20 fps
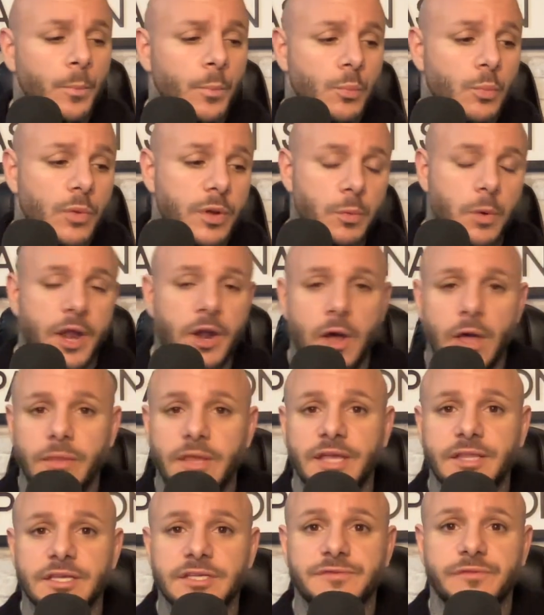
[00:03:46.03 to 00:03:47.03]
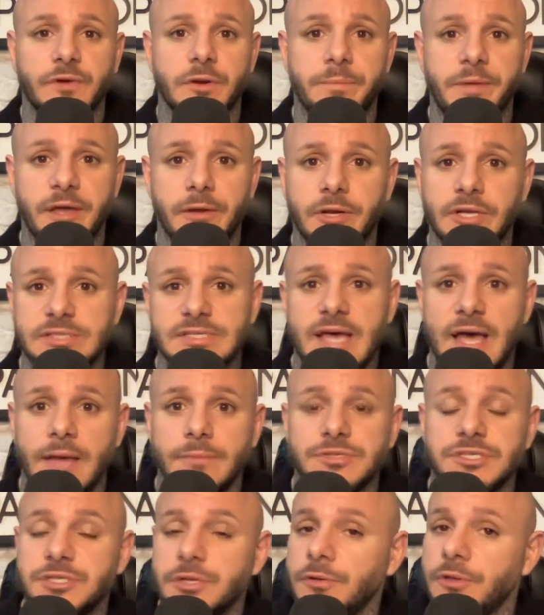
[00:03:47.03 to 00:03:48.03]
We went on like this for a period of time,
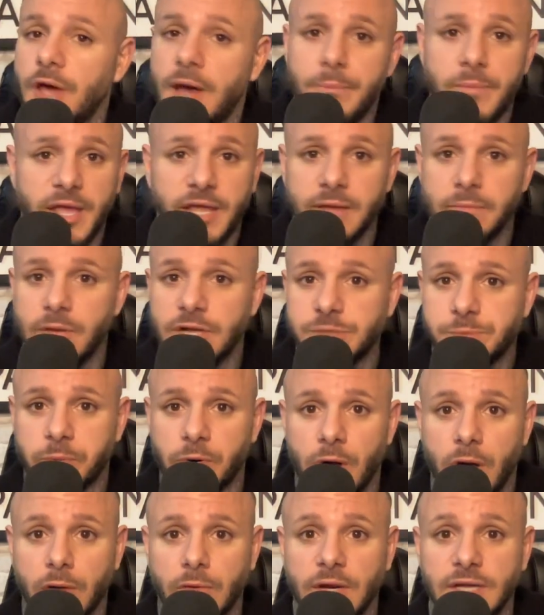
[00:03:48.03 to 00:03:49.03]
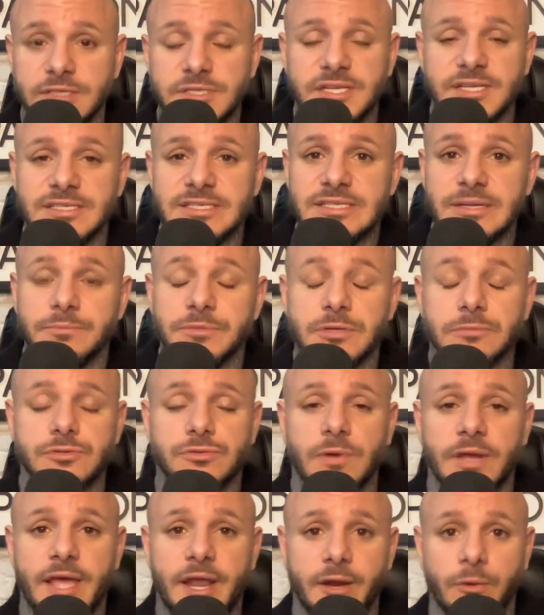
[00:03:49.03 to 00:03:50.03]
still not making much progress. His symptoms
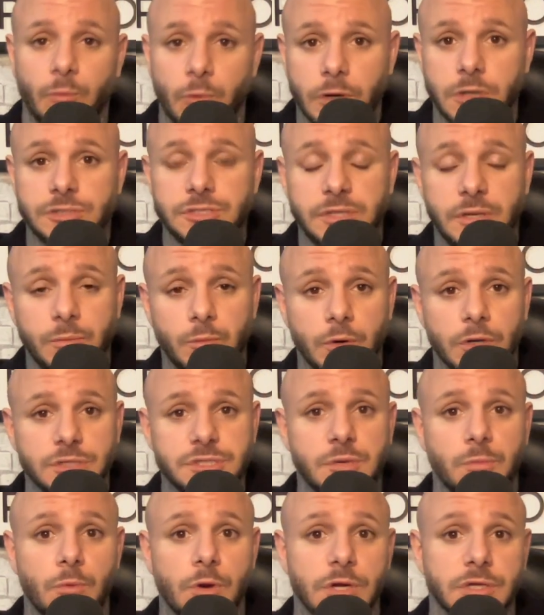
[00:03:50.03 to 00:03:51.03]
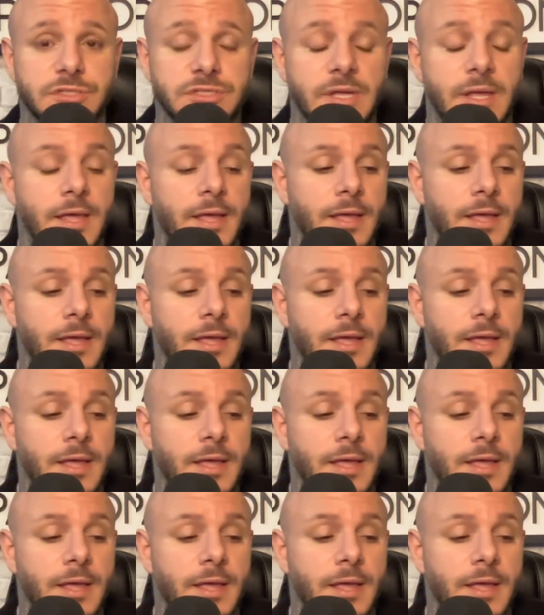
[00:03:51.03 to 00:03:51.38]
were getting worse and worse and worse.